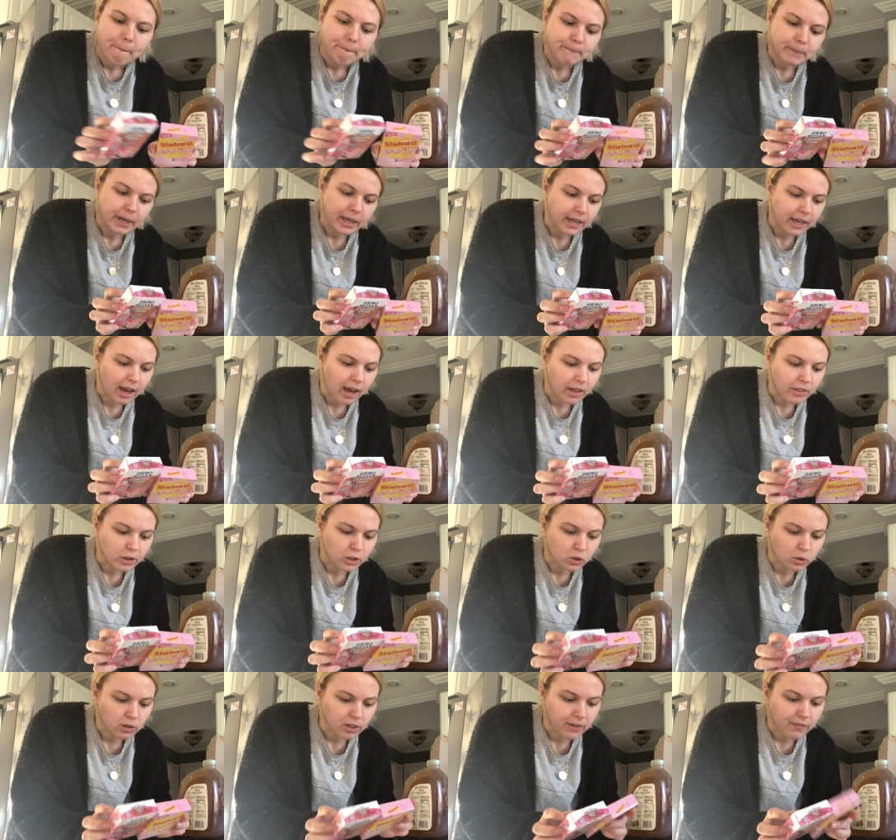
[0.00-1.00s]
But yeah, there's
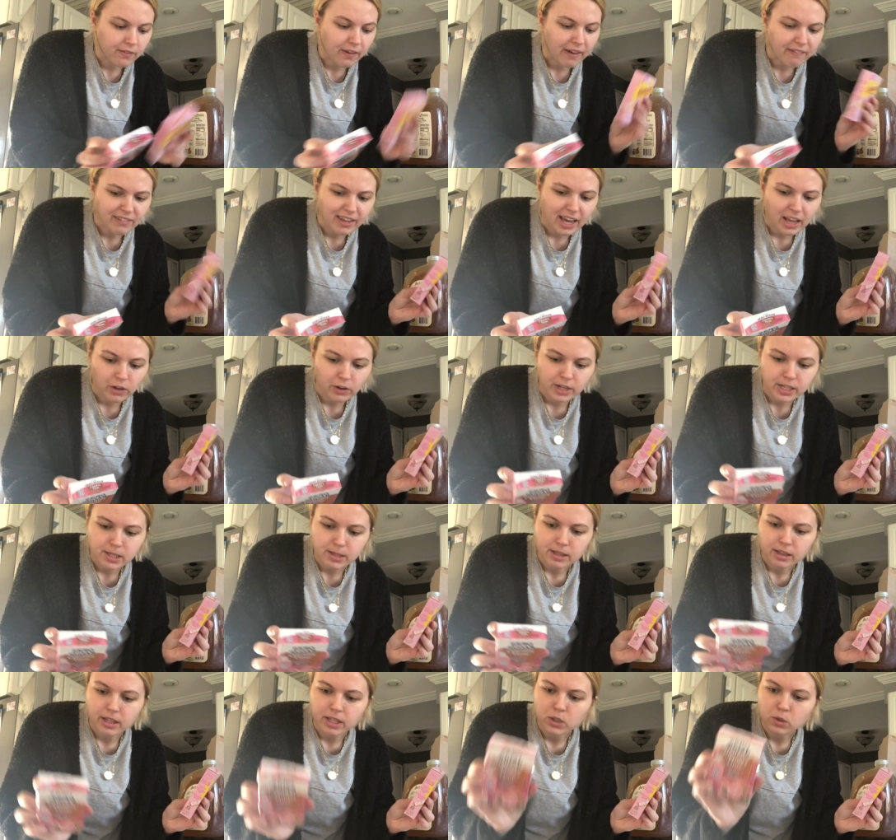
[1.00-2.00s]
only 5 calories
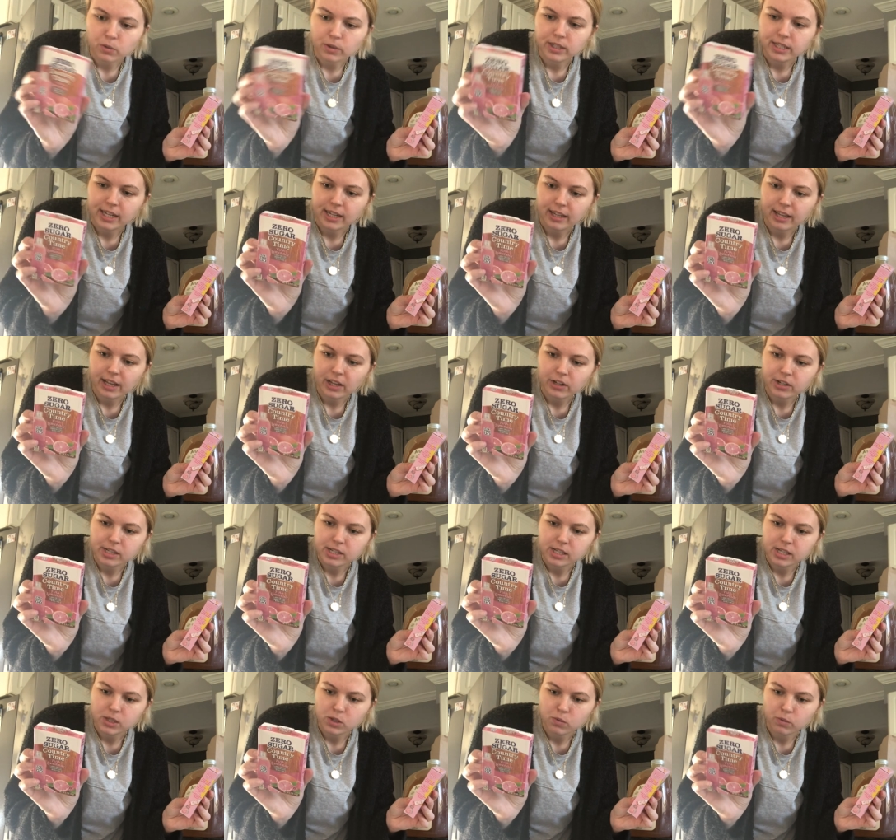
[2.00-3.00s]
in this one, 10 calories in
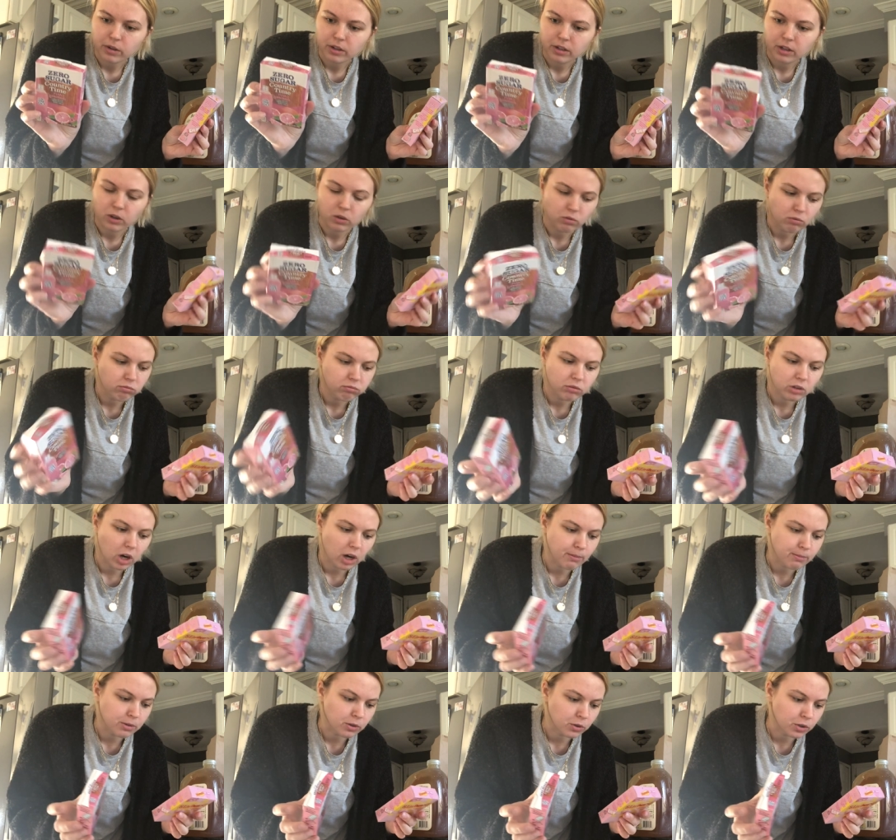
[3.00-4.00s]
this one, no
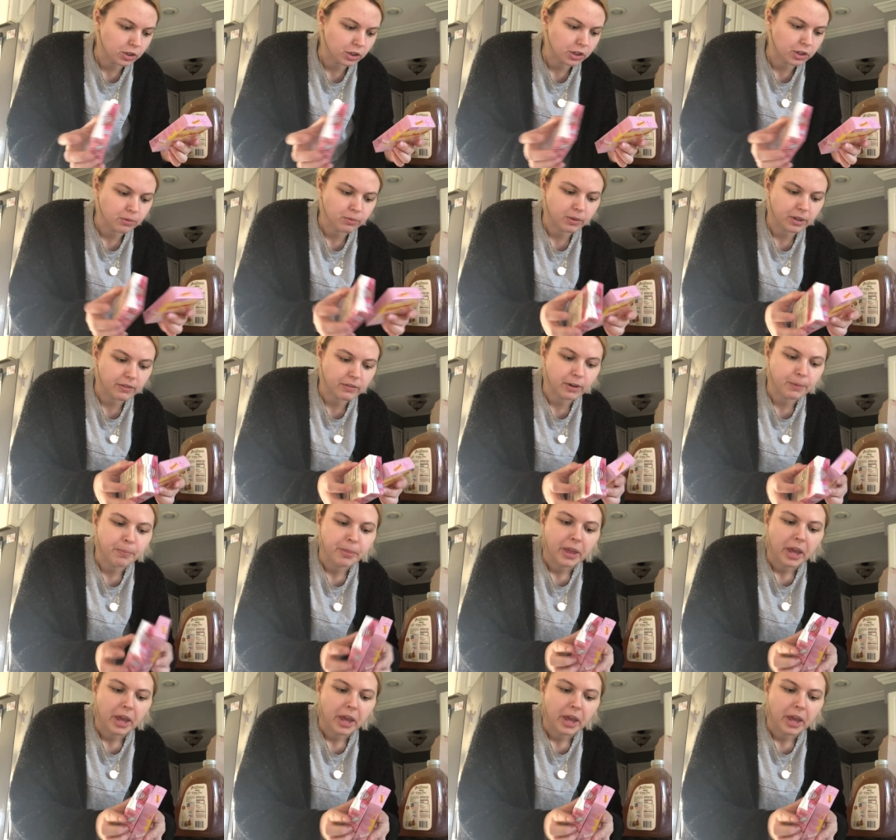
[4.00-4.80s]
carbs, no sugar, or whatever.